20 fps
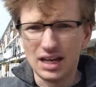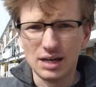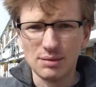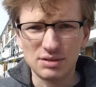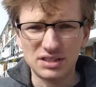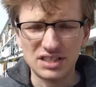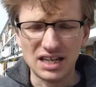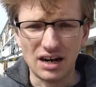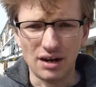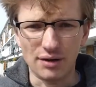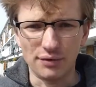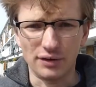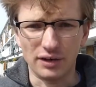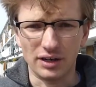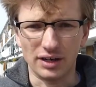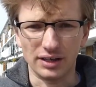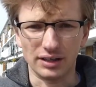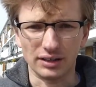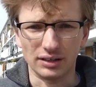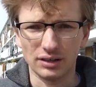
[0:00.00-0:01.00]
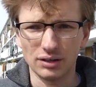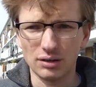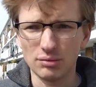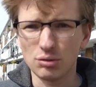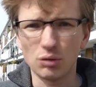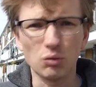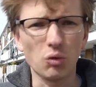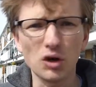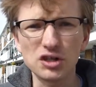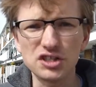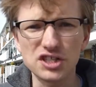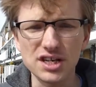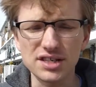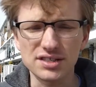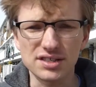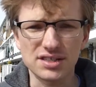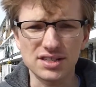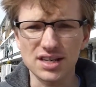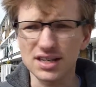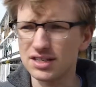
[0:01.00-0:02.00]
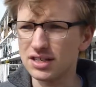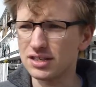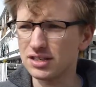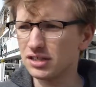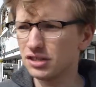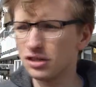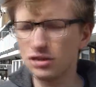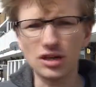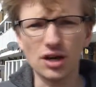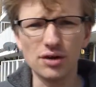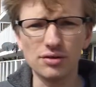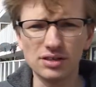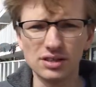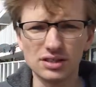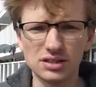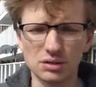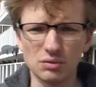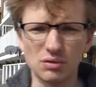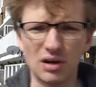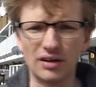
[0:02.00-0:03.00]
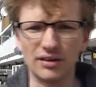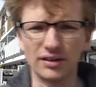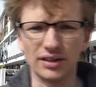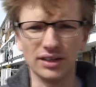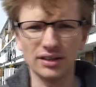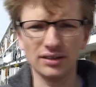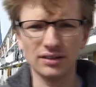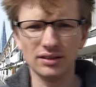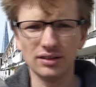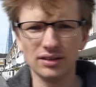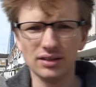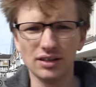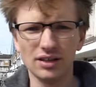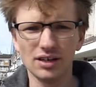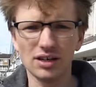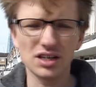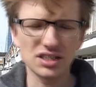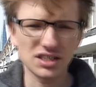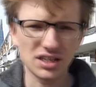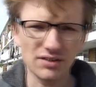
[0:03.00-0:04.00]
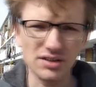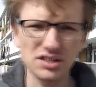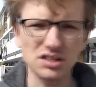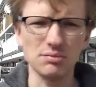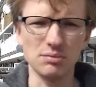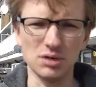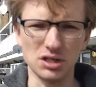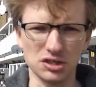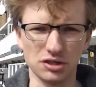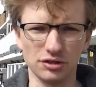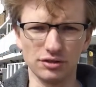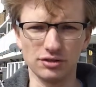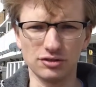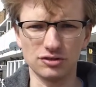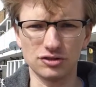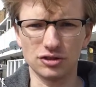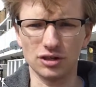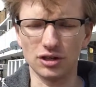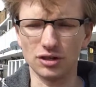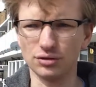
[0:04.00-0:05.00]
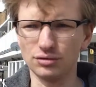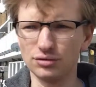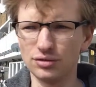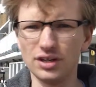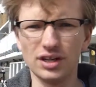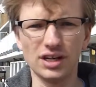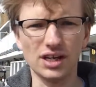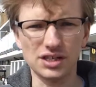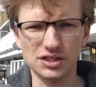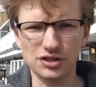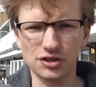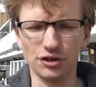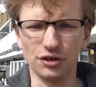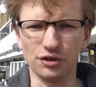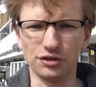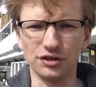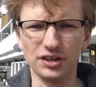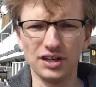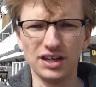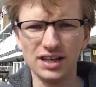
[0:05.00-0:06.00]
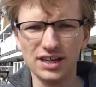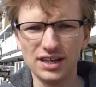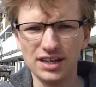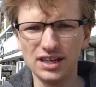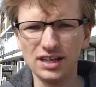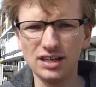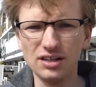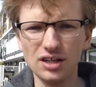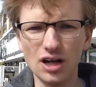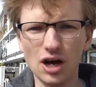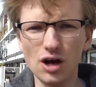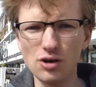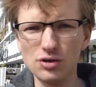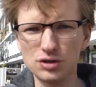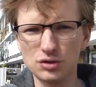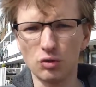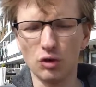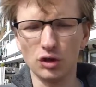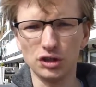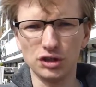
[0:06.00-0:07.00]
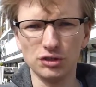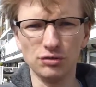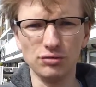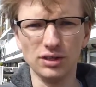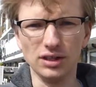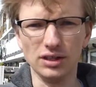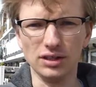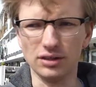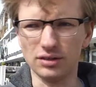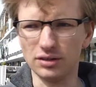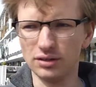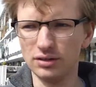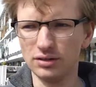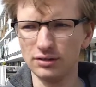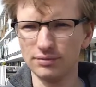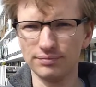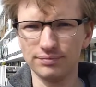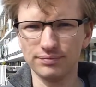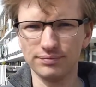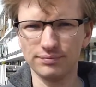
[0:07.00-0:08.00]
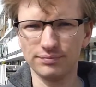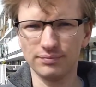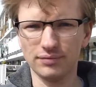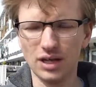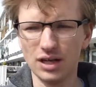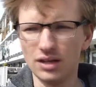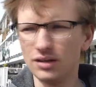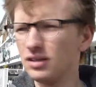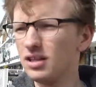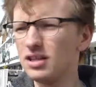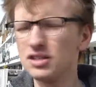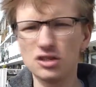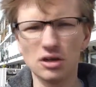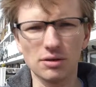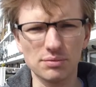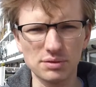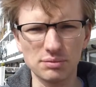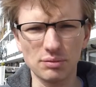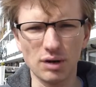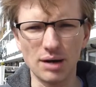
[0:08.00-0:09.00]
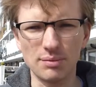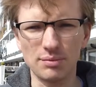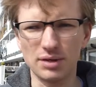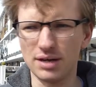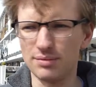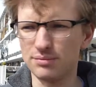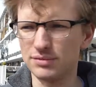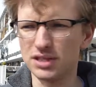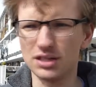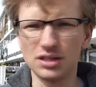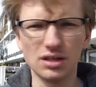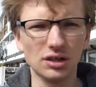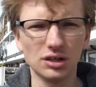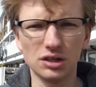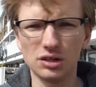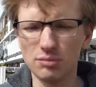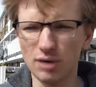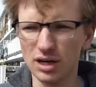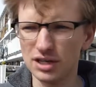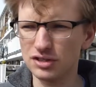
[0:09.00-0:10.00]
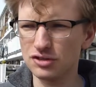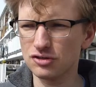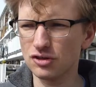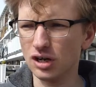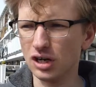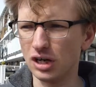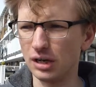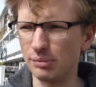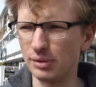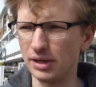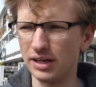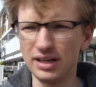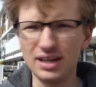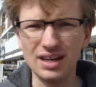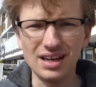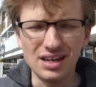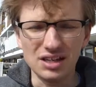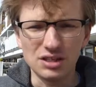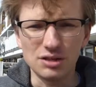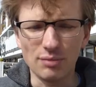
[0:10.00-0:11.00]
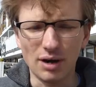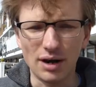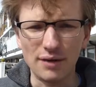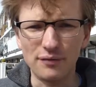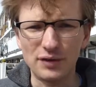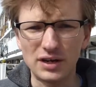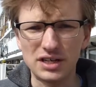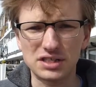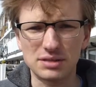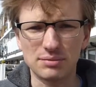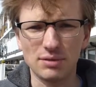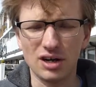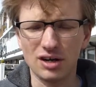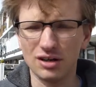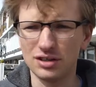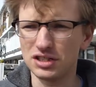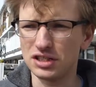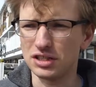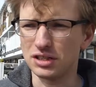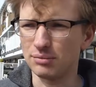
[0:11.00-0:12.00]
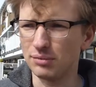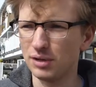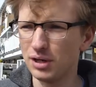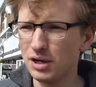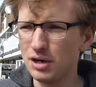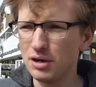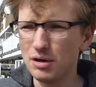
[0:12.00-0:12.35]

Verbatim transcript: It'd be terrifying. But what Jesus says is you don't need to worry because there is a mission control. It's God. He knows what you need. This shops might be empty, you might struggle a bit, you might face some hardship,